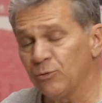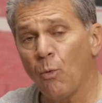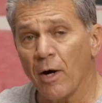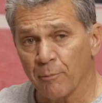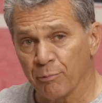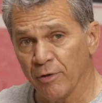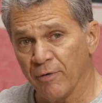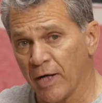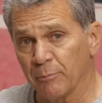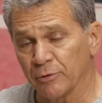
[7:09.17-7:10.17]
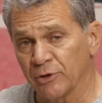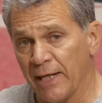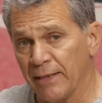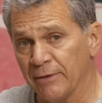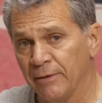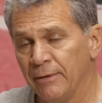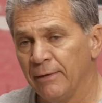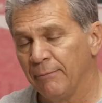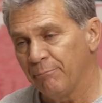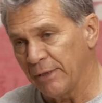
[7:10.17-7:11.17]
waterproof 100%,
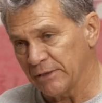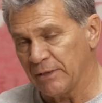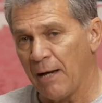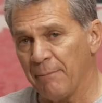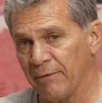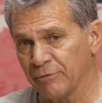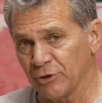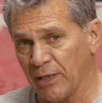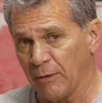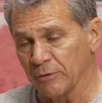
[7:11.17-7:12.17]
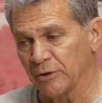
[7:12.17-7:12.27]
but it's not meant for showers.